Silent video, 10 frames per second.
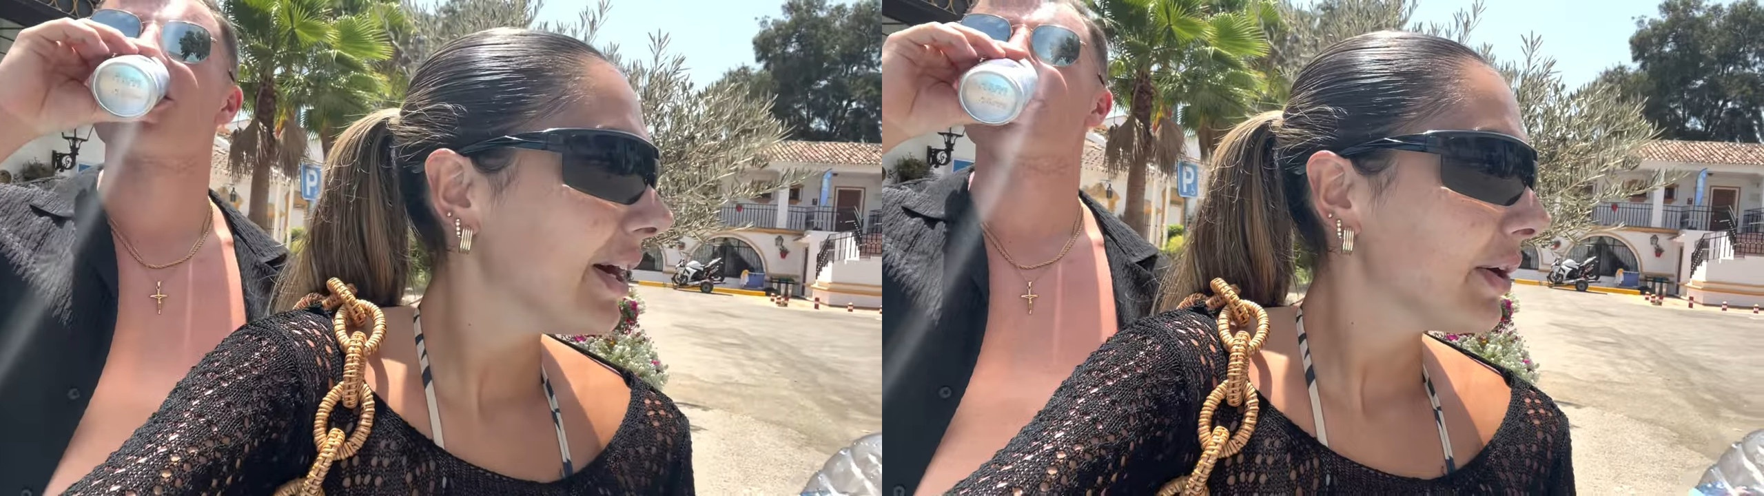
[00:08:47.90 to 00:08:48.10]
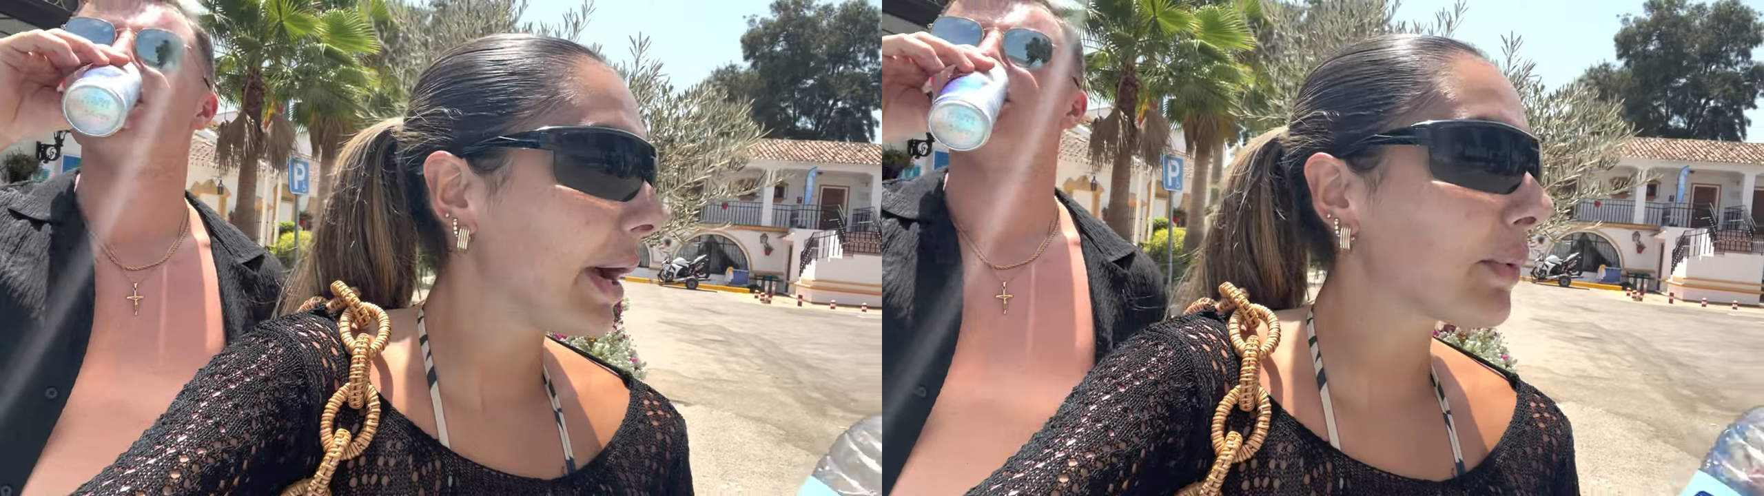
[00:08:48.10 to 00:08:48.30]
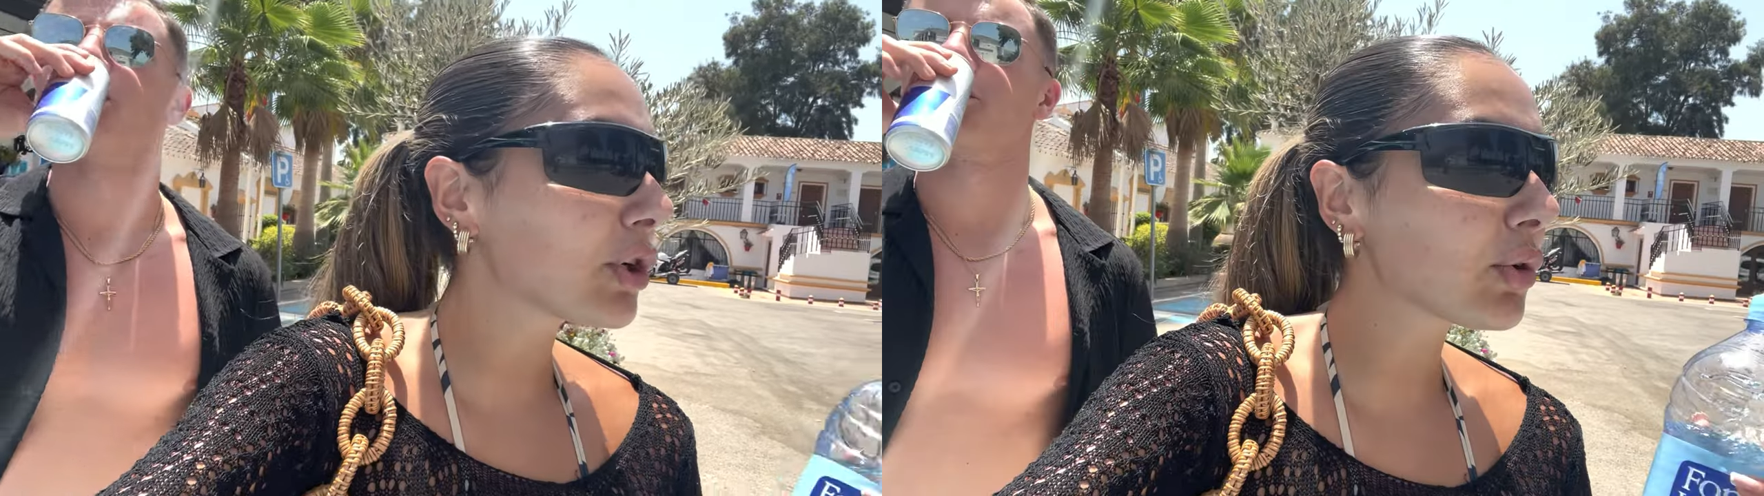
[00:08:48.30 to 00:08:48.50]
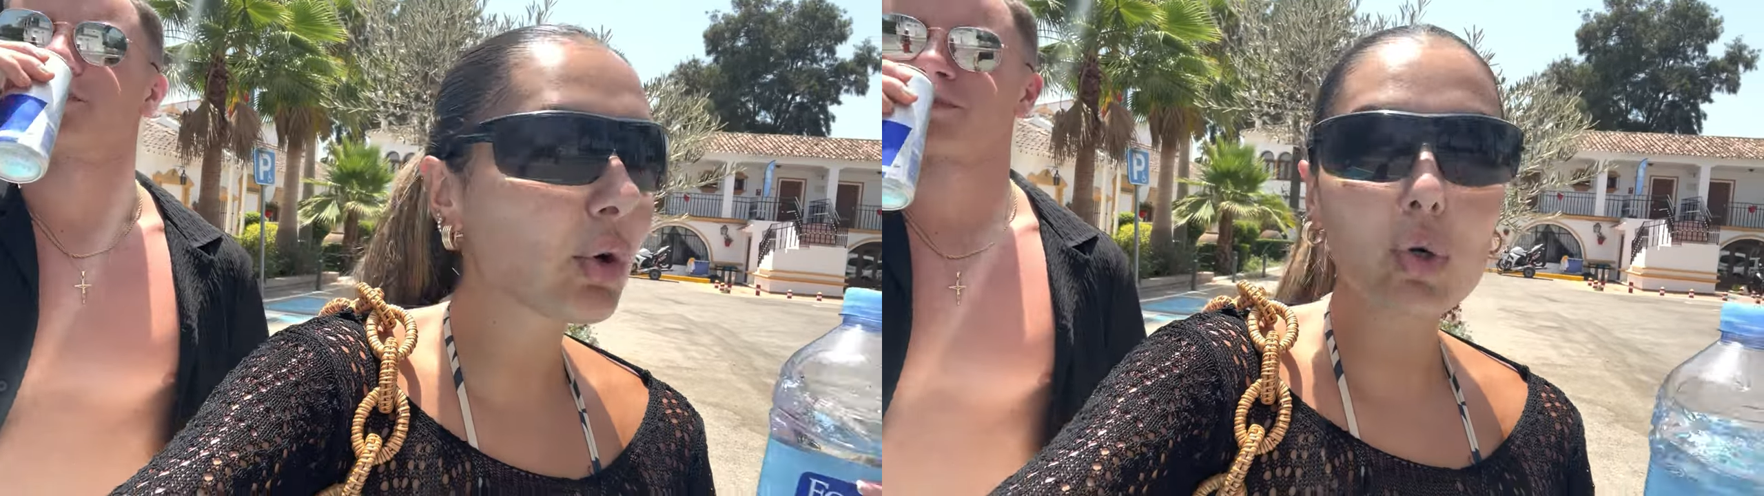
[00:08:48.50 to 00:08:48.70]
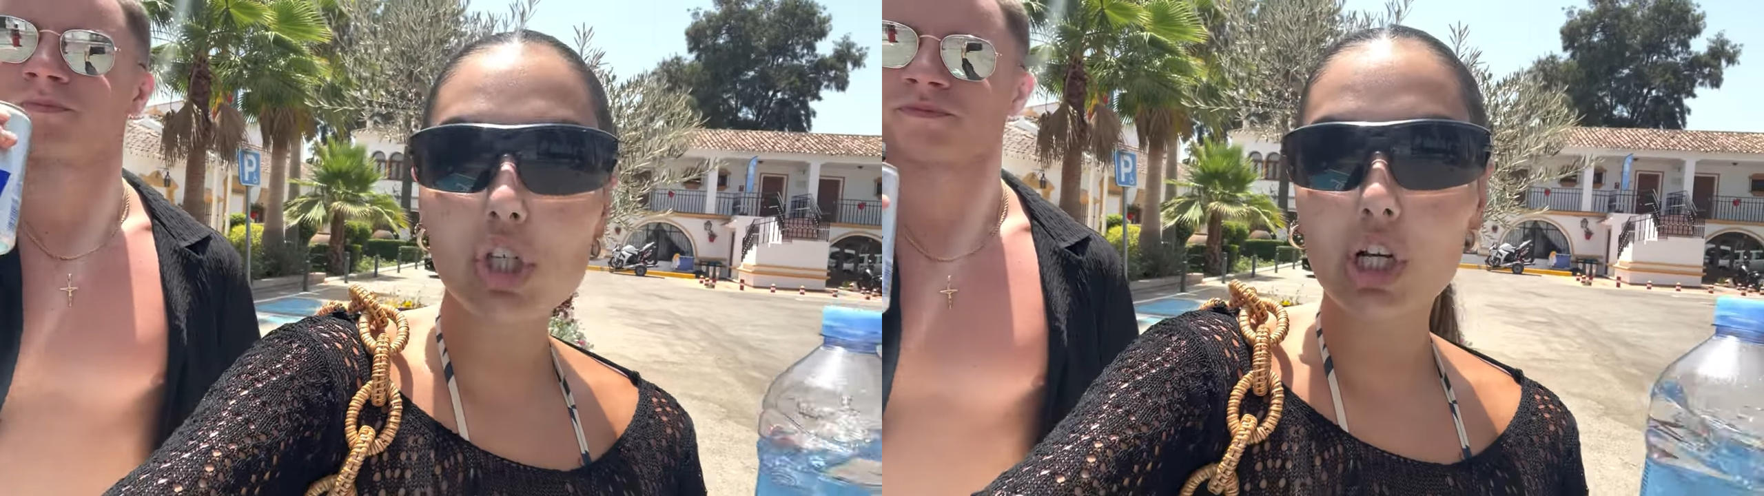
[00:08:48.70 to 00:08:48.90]
Yeah, we're going to go to
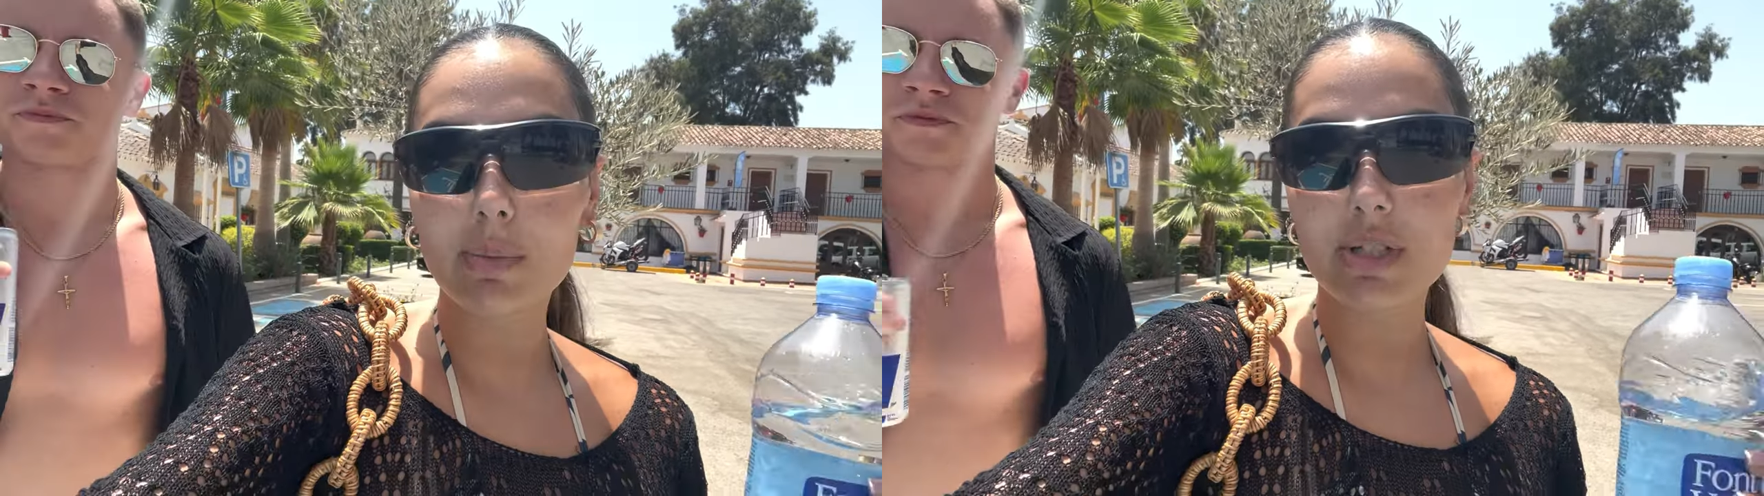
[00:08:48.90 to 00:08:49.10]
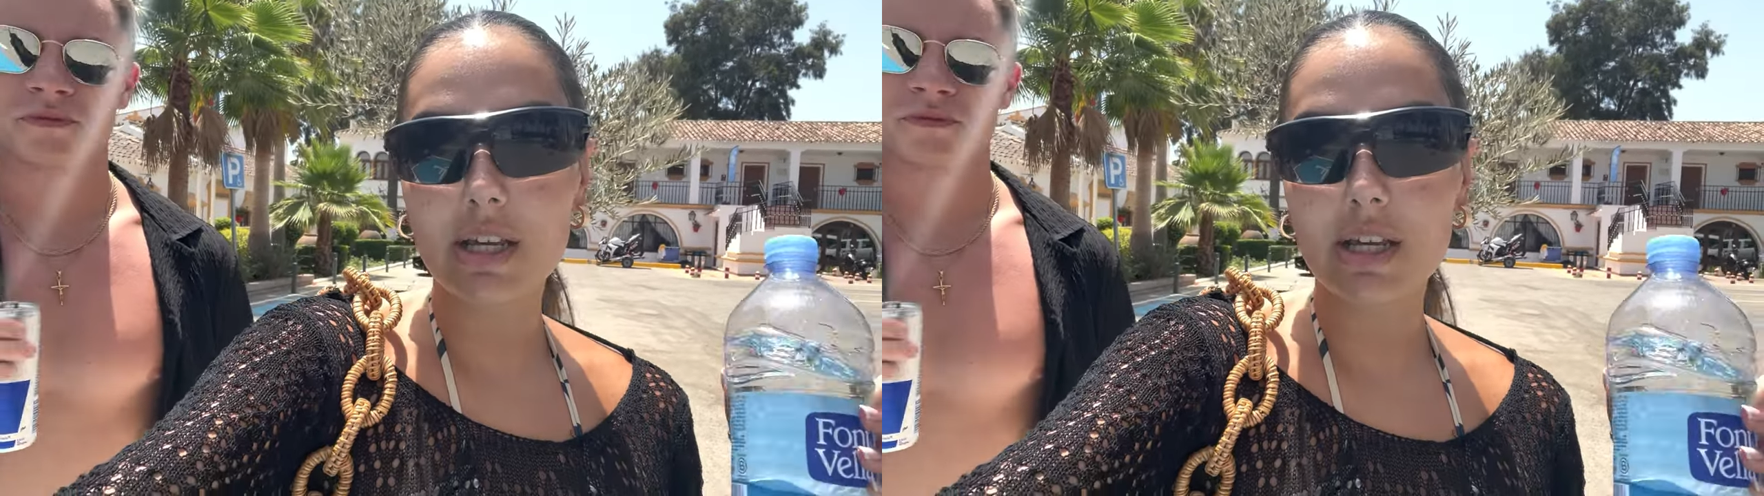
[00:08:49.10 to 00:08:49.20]
Ocean Club today.